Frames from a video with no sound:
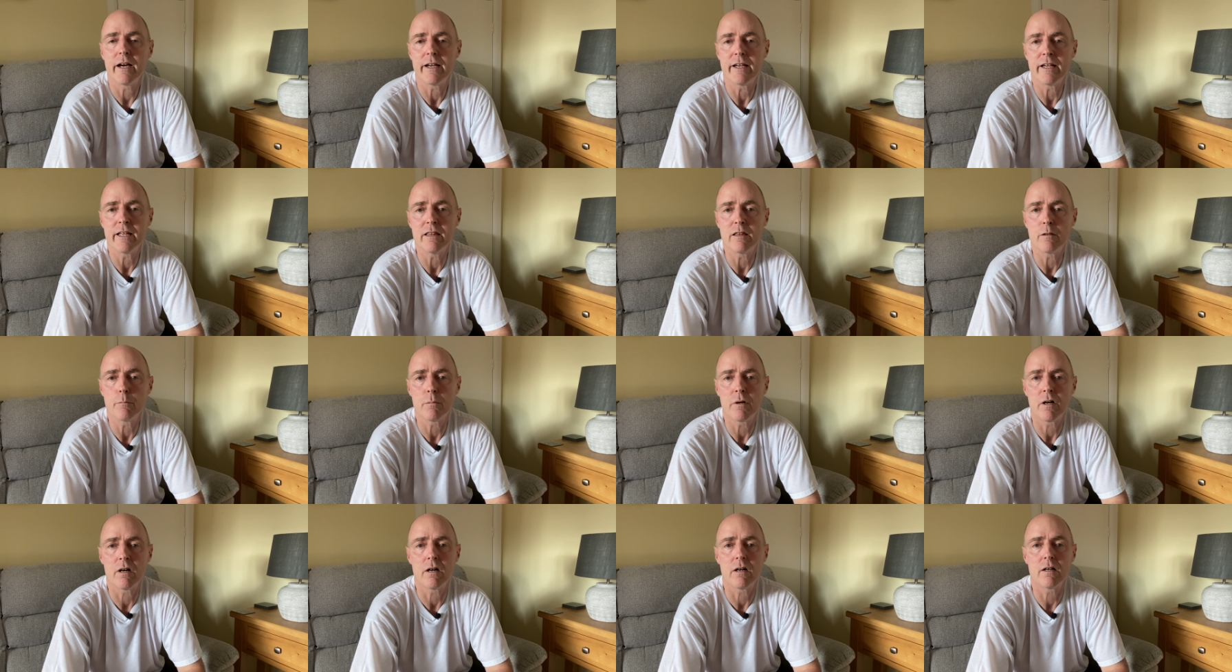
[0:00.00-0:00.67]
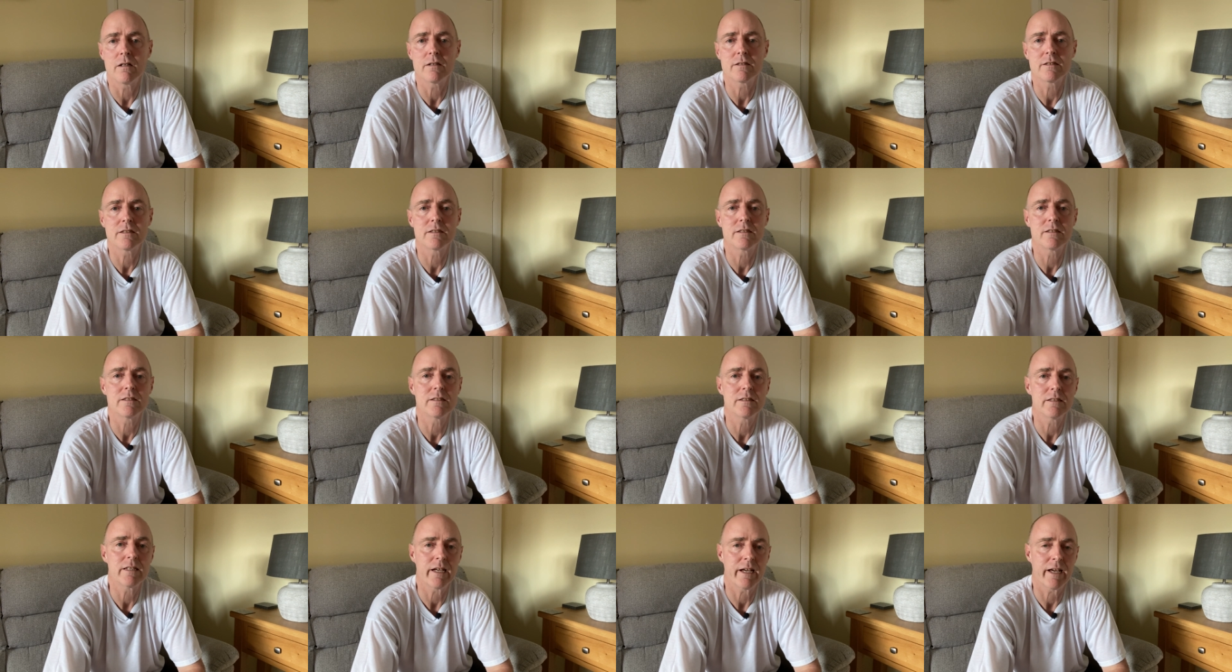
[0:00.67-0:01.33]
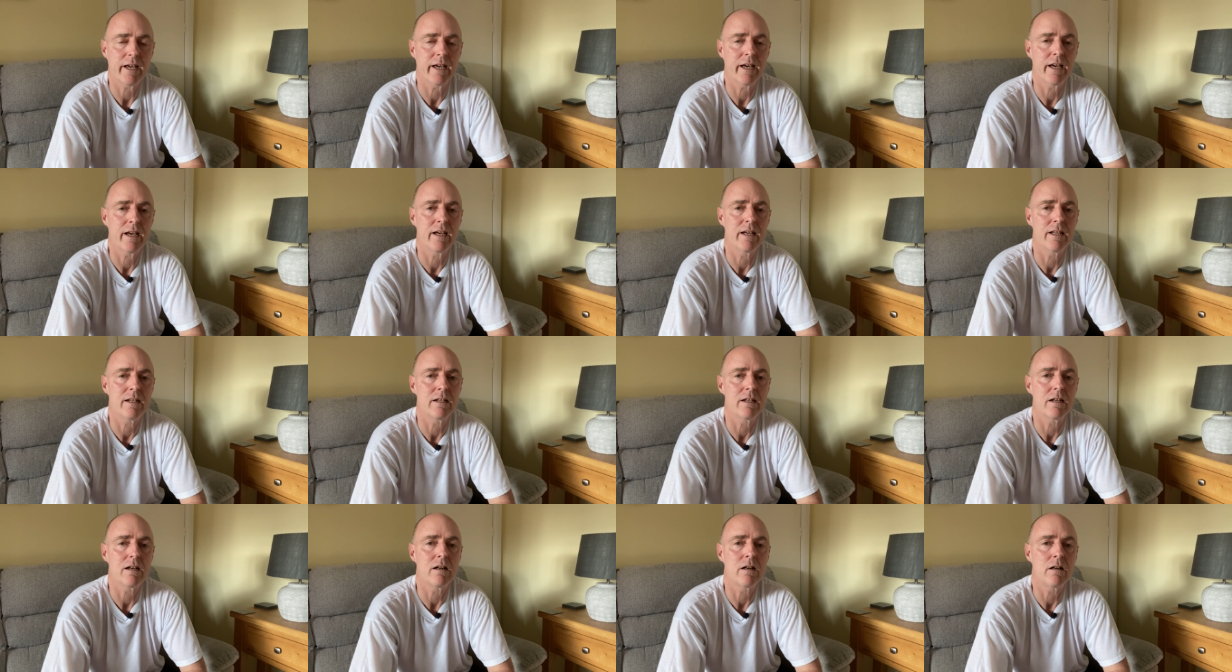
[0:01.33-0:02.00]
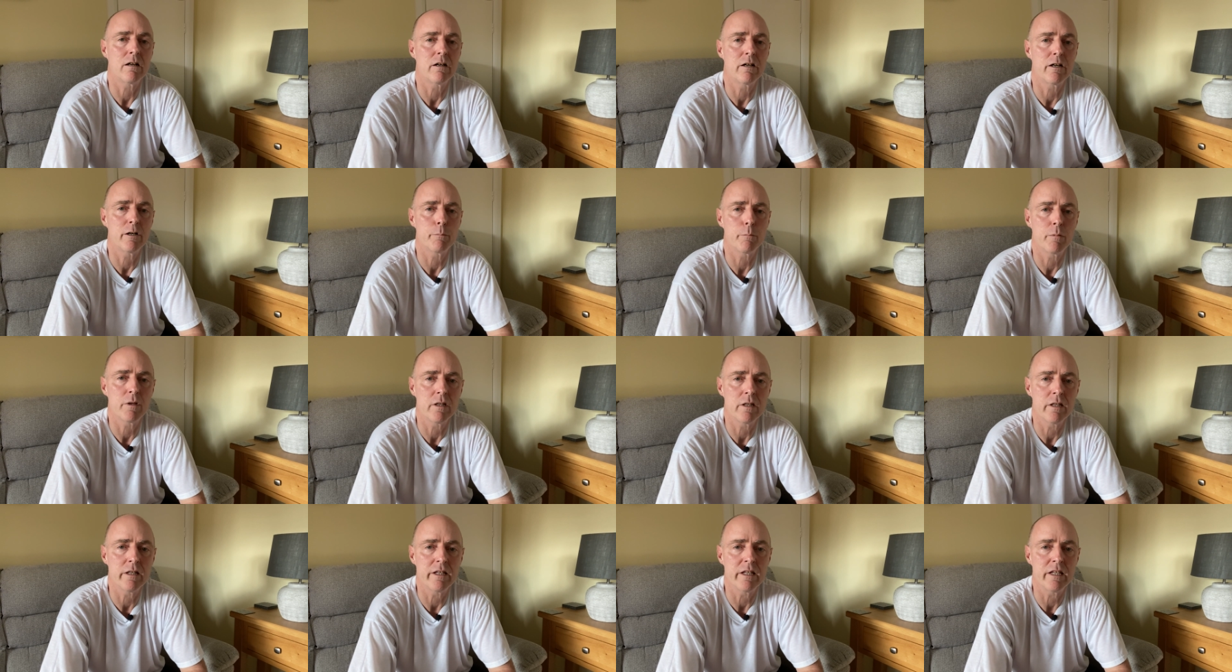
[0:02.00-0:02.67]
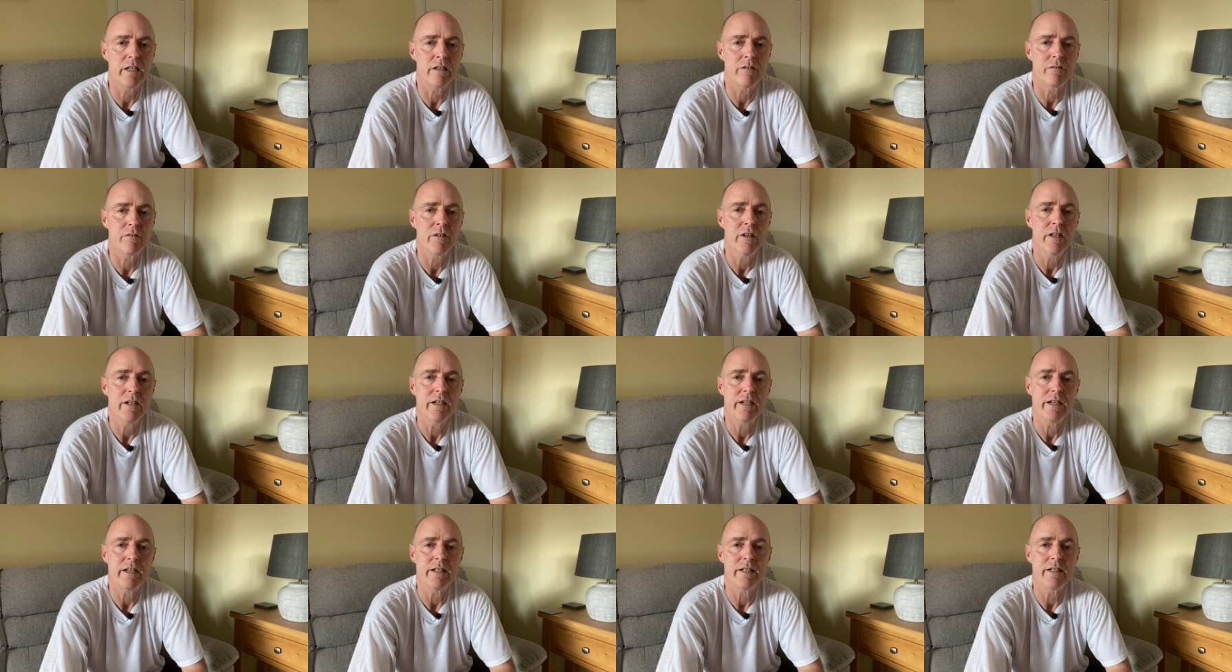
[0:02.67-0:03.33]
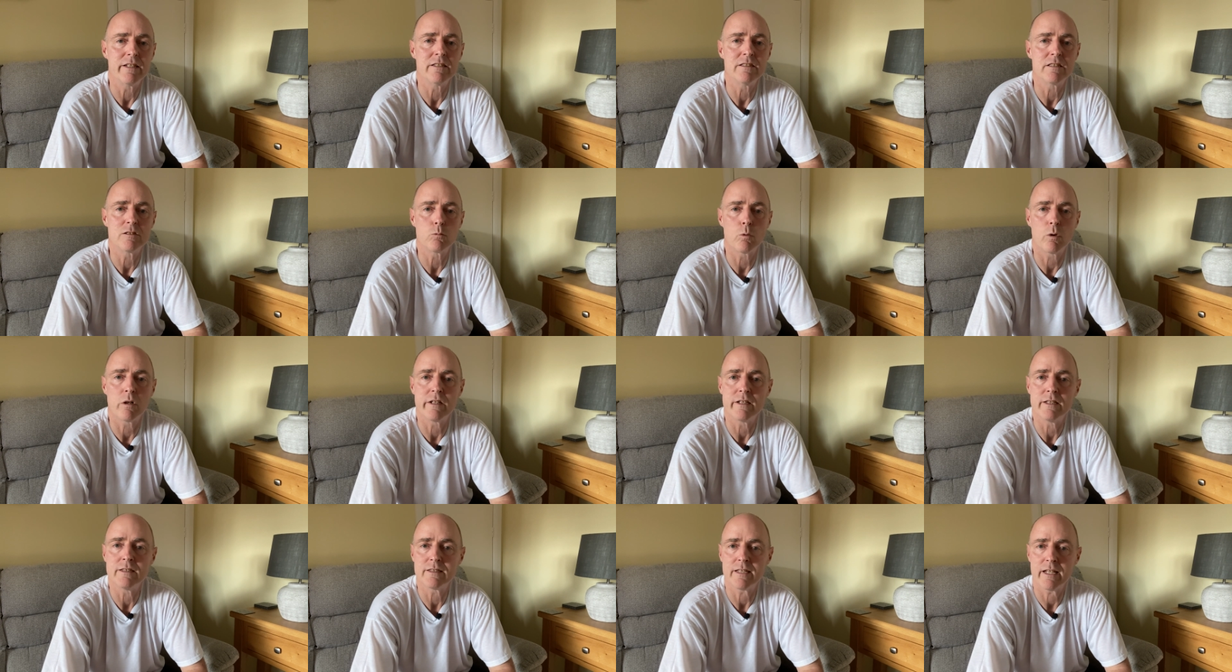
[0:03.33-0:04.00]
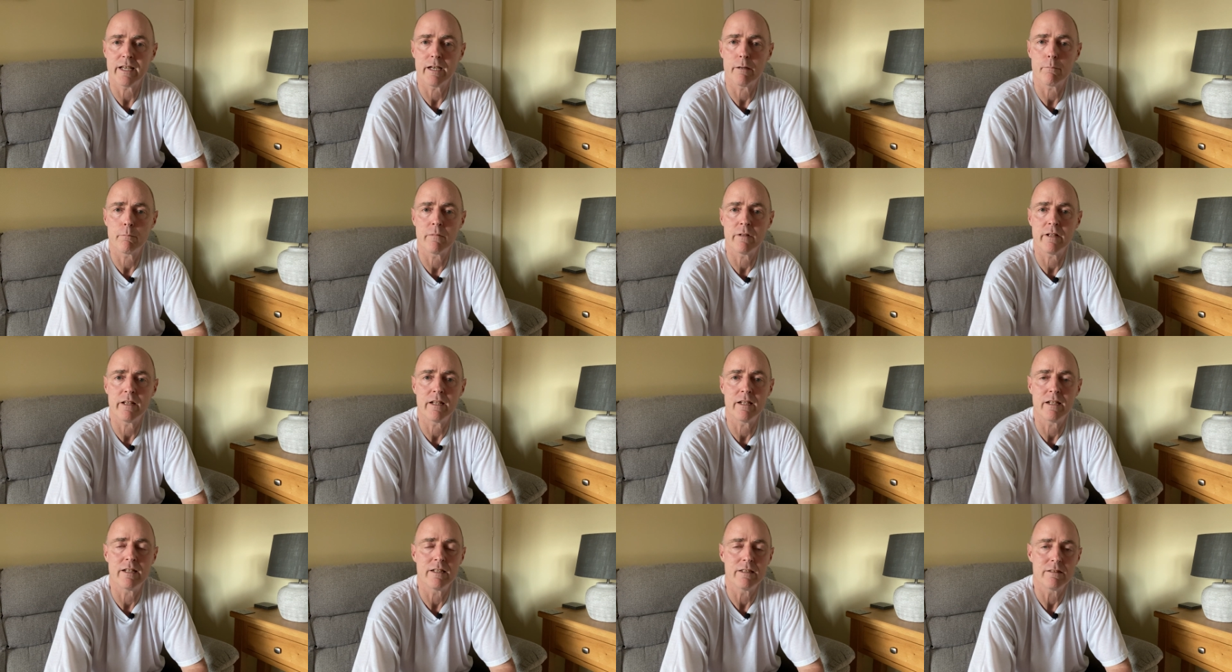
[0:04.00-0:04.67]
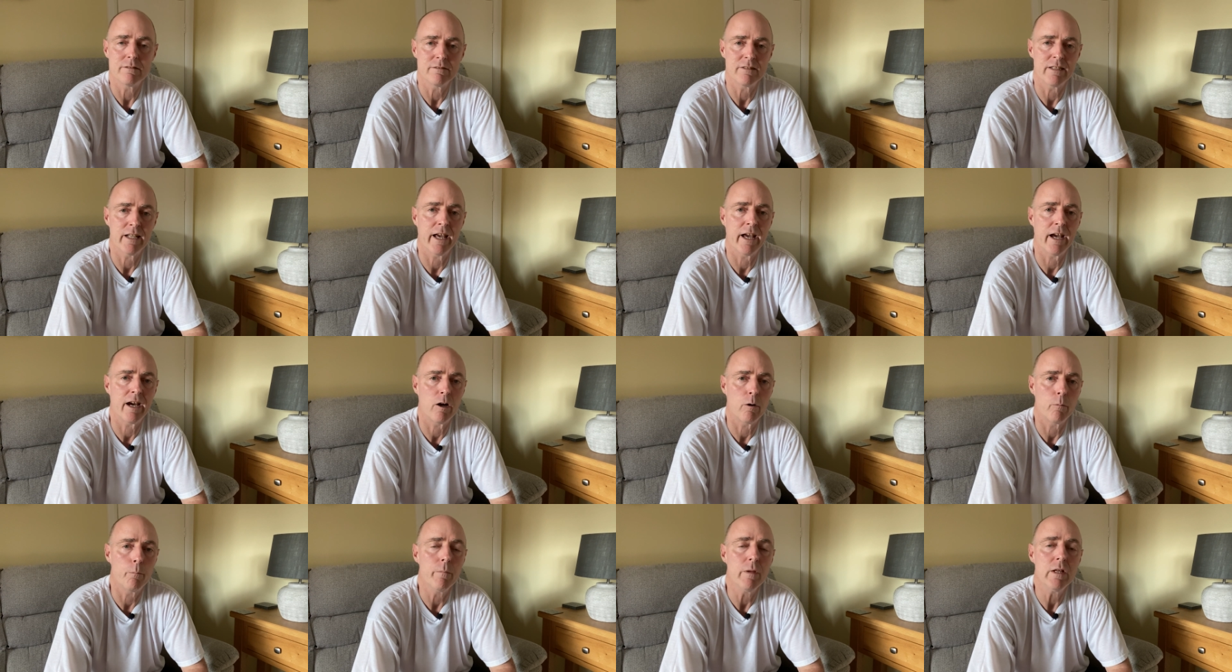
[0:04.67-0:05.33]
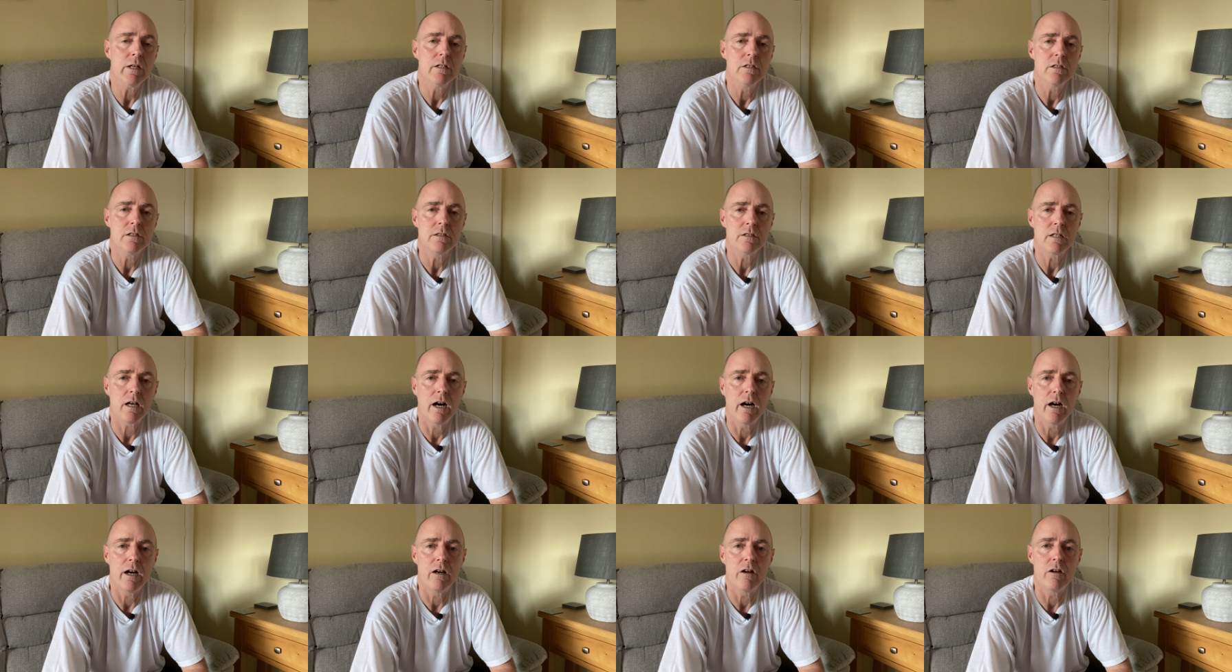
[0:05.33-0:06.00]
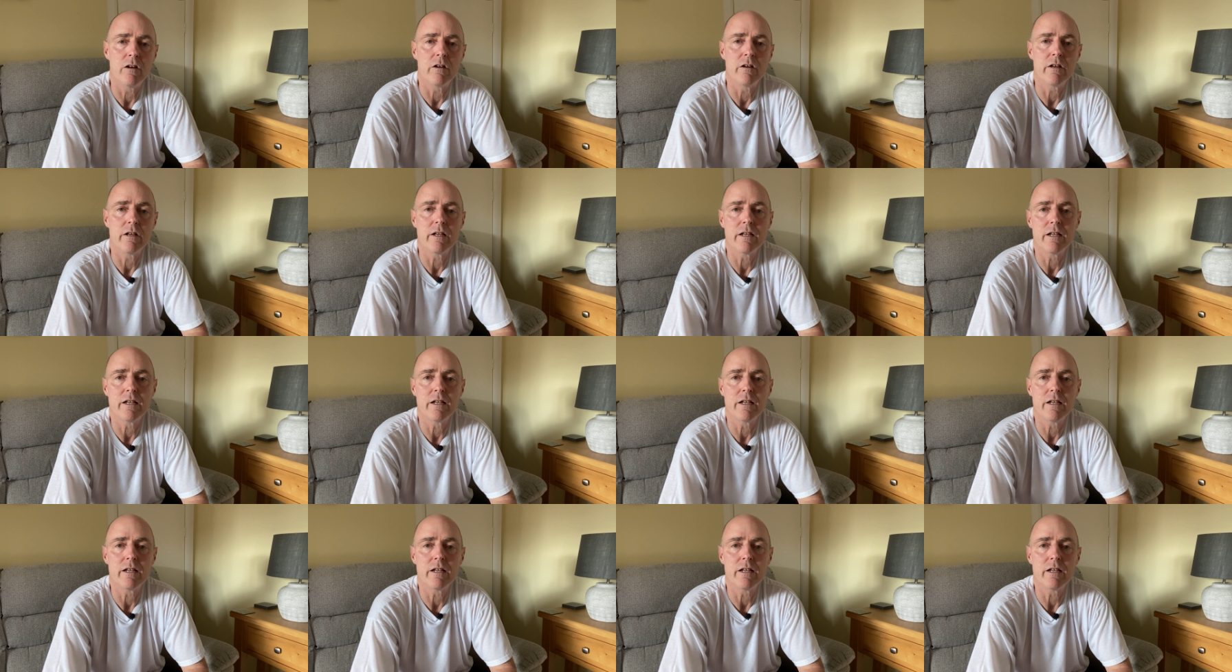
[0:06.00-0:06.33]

in the past and I believe it is what is happening now. So